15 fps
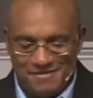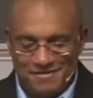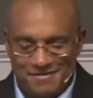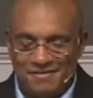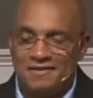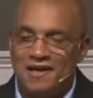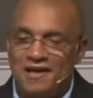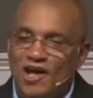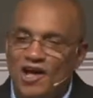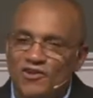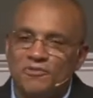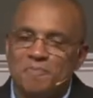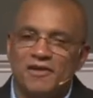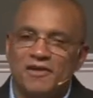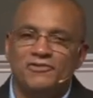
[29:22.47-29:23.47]

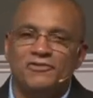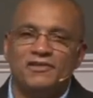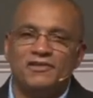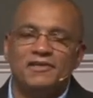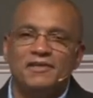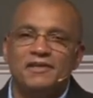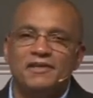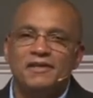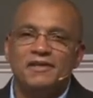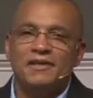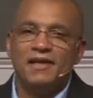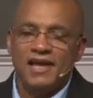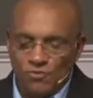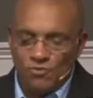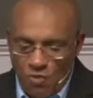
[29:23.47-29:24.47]
husbands
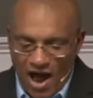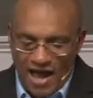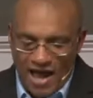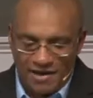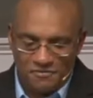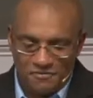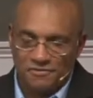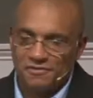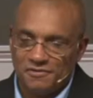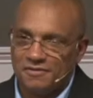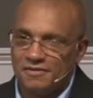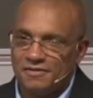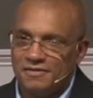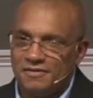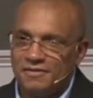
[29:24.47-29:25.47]
and wives.
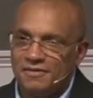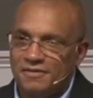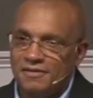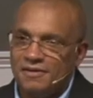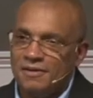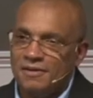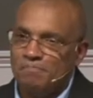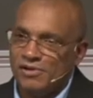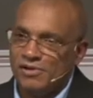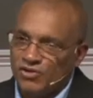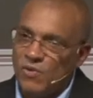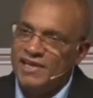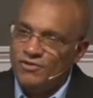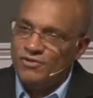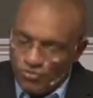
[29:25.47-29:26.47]

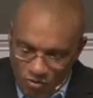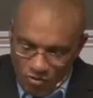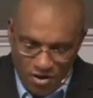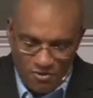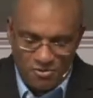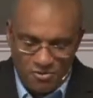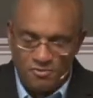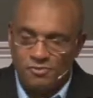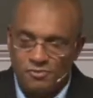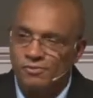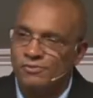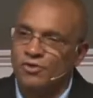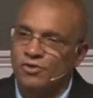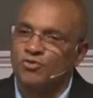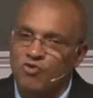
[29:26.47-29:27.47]
Between throw.
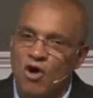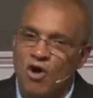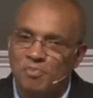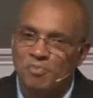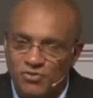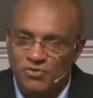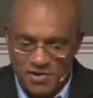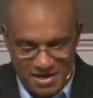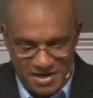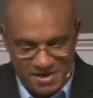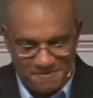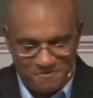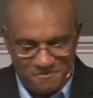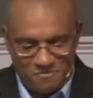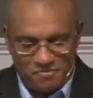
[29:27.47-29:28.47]
To throw between.
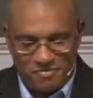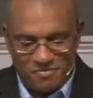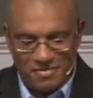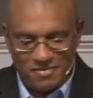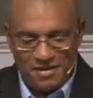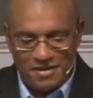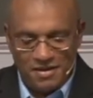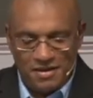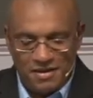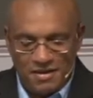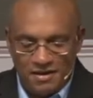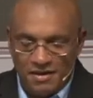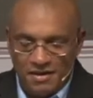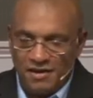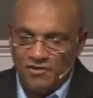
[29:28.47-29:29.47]

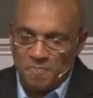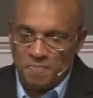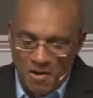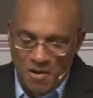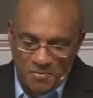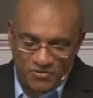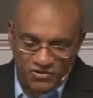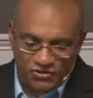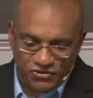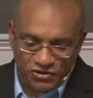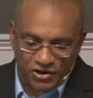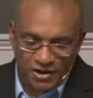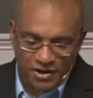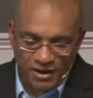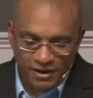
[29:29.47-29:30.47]
His purpose is
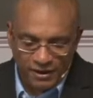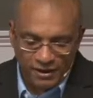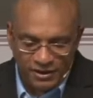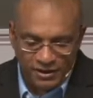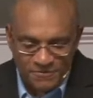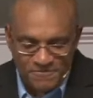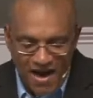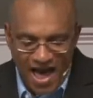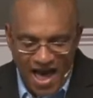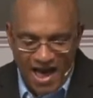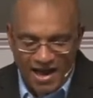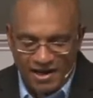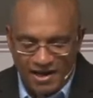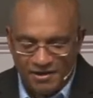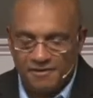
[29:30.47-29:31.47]
to
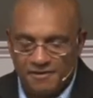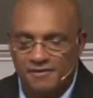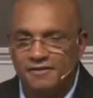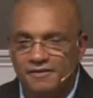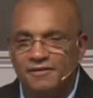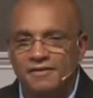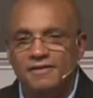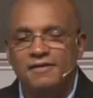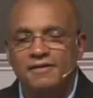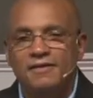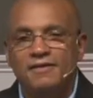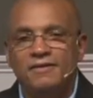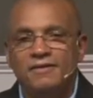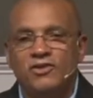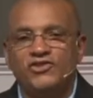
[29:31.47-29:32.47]
divide
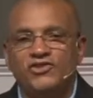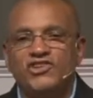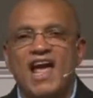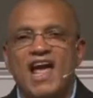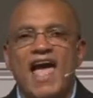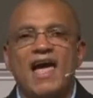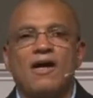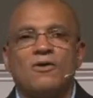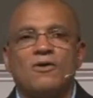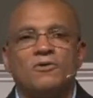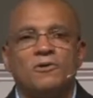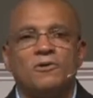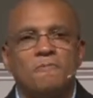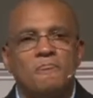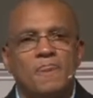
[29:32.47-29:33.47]
the child
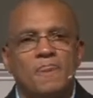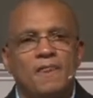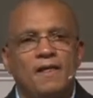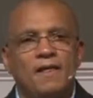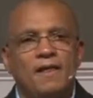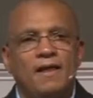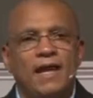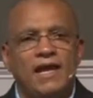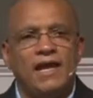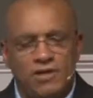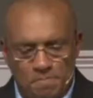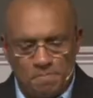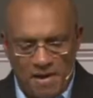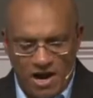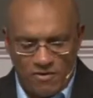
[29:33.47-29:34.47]
and the
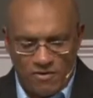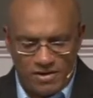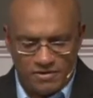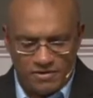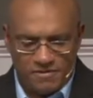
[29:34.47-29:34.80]
parent.